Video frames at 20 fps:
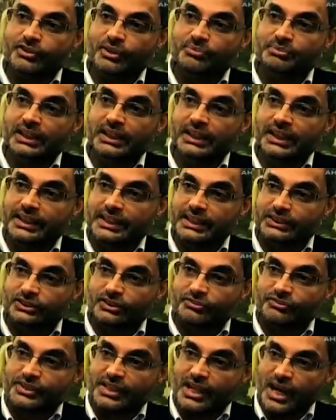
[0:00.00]
from the lineage
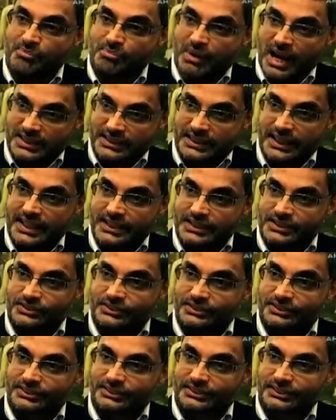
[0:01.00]
of the Abbasites
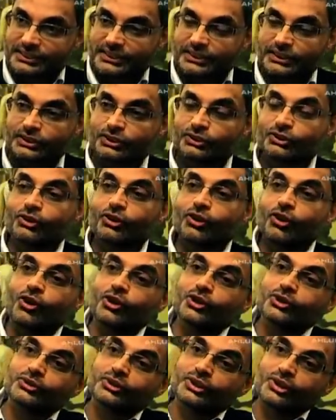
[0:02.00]

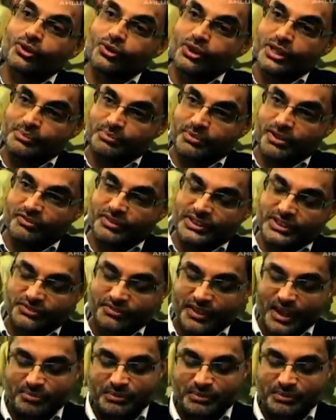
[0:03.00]
onto the Holy Prophet.